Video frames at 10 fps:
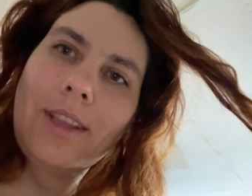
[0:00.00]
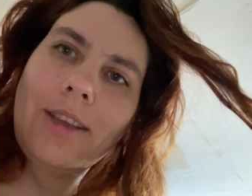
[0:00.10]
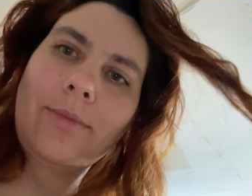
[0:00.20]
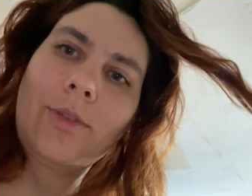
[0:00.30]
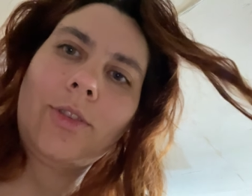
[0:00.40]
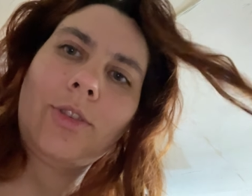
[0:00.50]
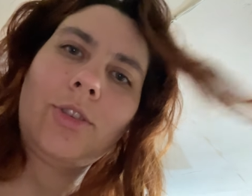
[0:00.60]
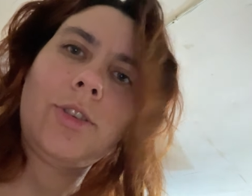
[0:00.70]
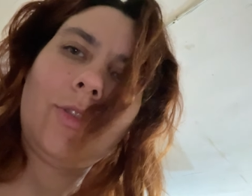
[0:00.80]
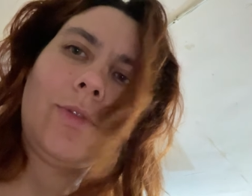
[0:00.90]
I'm gonna
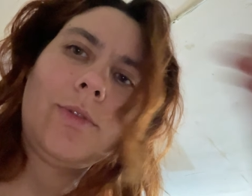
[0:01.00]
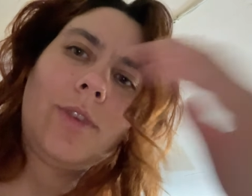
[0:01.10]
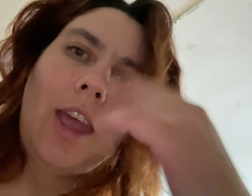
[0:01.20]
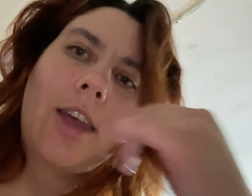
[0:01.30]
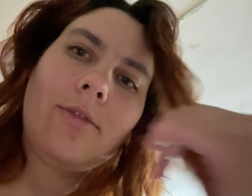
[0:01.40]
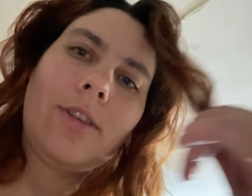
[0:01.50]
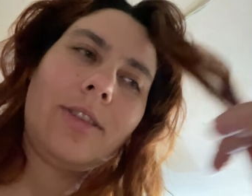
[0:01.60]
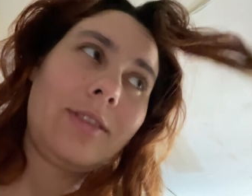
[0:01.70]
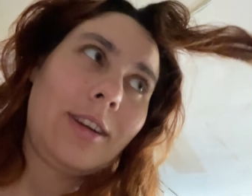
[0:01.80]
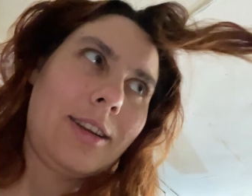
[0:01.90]
show you how
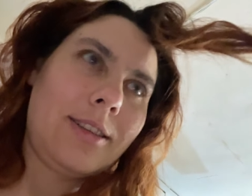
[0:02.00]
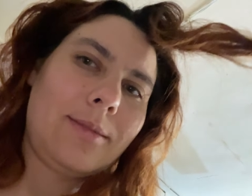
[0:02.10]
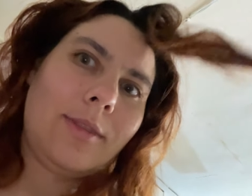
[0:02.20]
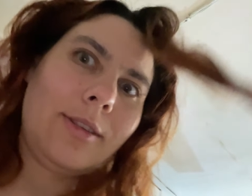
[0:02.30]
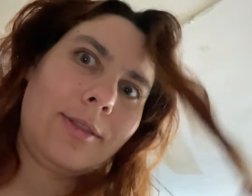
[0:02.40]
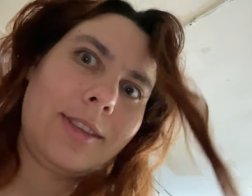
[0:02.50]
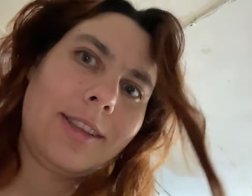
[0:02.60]
orgasm looks